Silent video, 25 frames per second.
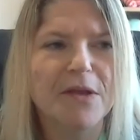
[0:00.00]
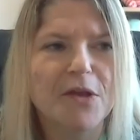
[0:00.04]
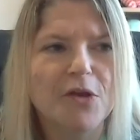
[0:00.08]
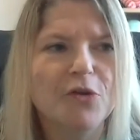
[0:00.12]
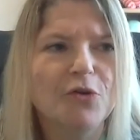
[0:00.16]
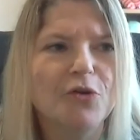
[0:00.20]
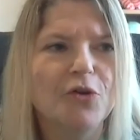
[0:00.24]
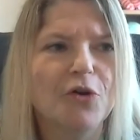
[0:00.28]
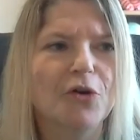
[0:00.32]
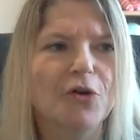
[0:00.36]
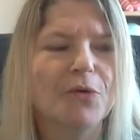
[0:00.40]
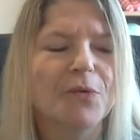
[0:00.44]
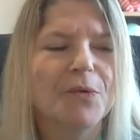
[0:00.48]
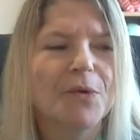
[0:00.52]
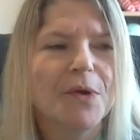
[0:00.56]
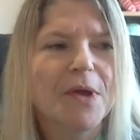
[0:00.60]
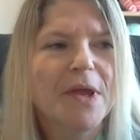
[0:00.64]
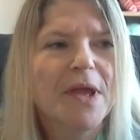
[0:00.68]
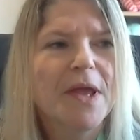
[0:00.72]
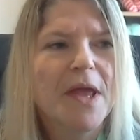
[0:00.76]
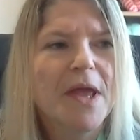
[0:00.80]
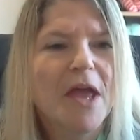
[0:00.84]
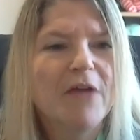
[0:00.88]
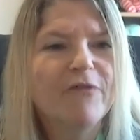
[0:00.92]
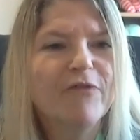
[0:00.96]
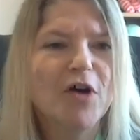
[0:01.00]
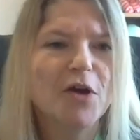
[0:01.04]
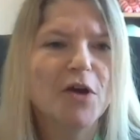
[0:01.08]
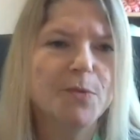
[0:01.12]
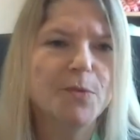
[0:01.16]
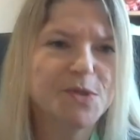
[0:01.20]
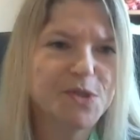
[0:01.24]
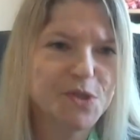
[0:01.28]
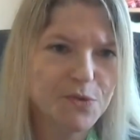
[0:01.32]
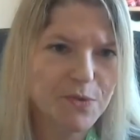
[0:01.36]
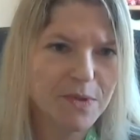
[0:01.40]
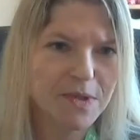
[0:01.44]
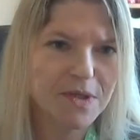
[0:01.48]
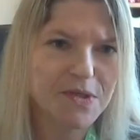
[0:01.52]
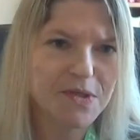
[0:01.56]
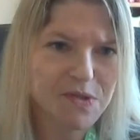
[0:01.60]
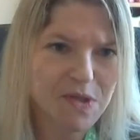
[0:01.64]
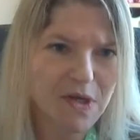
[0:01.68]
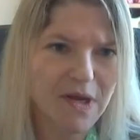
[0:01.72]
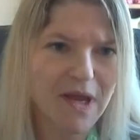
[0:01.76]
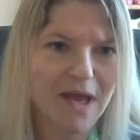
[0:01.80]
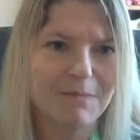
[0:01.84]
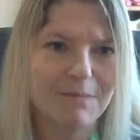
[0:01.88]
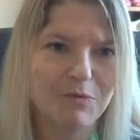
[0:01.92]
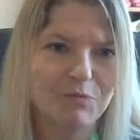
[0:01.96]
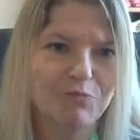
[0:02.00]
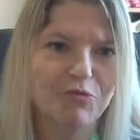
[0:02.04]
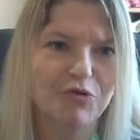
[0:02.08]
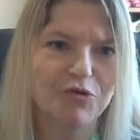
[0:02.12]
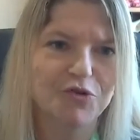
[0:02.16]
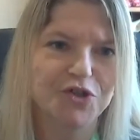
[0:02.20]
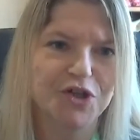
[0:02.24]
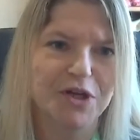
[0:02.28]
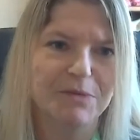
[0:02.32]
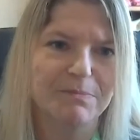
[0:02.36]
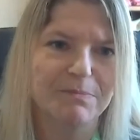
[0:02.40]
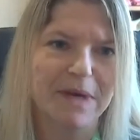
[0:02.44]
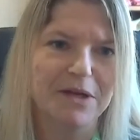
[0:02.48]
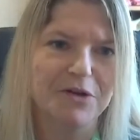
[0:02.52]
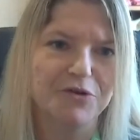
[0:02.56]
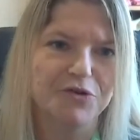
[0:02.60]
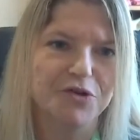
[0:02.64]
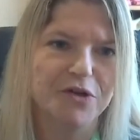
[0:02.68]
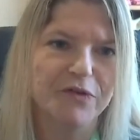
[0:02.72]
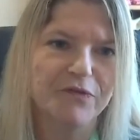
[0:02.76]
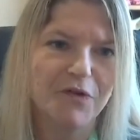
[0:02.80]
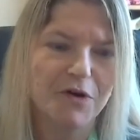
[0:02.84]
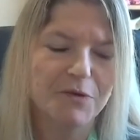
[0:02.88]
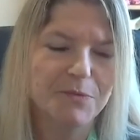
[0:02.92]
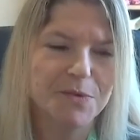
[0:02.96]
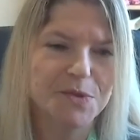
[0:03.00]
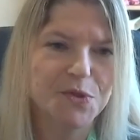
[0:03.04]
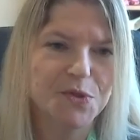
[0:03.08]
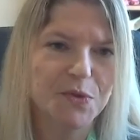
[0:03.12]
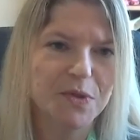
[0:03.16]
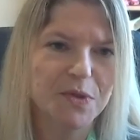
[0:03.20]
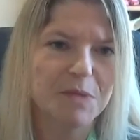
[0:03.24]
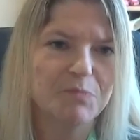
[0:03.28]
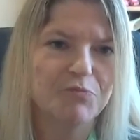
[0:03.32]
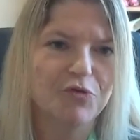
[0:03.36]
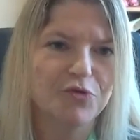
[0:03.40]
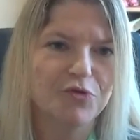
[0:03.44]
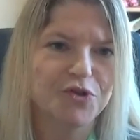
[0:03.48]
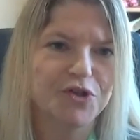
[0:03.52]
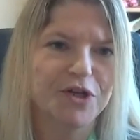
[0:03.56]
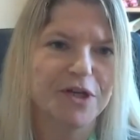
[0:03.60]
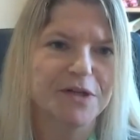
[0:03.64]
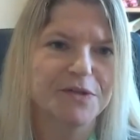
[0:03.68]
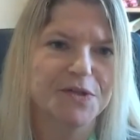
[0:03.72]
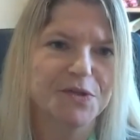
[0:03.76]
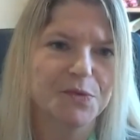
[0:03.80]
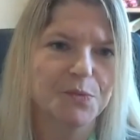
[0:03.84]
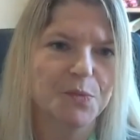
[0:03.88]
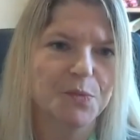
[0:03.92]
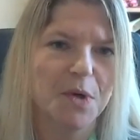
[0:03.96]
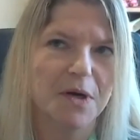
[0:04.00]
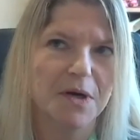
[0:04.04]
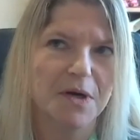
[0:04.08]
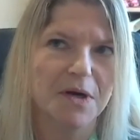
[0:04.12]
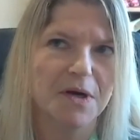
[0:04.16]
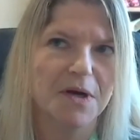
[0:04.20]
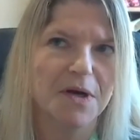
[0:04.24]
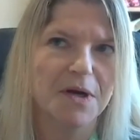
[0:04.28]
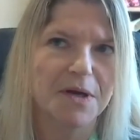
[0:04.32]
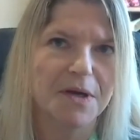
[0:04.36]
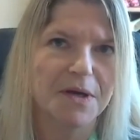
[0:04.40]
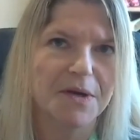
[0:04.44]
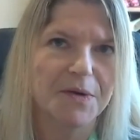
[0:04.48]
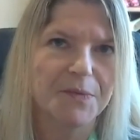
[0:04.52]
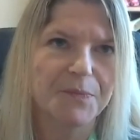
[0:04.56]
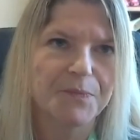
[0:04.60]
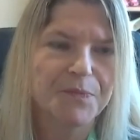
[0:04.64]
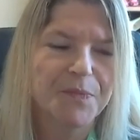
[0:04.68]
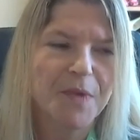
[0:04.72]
You're not, if I was doing it, because I am a project manager, if I was doing a project to work,